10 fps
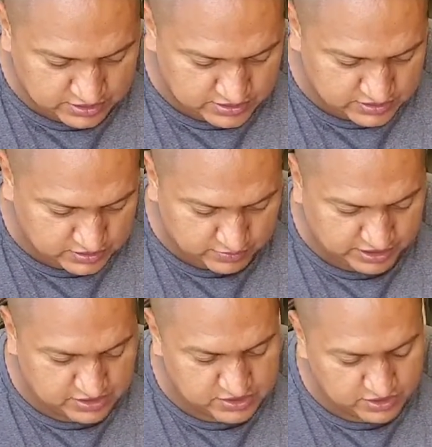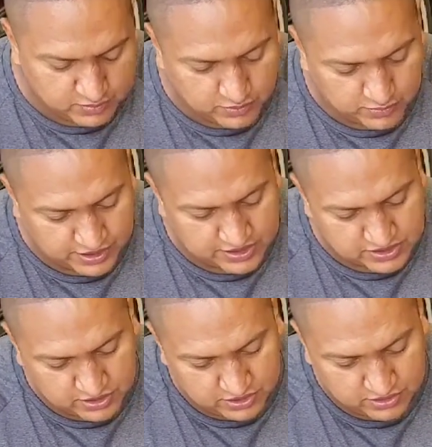So you make sure you put
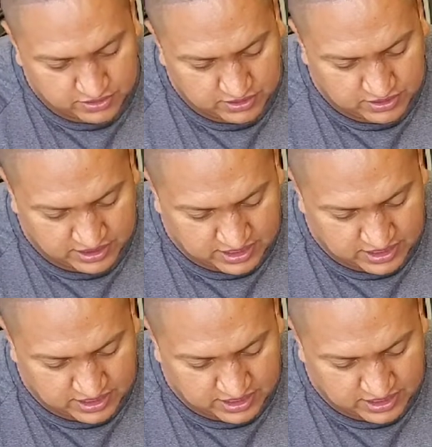pressure on, get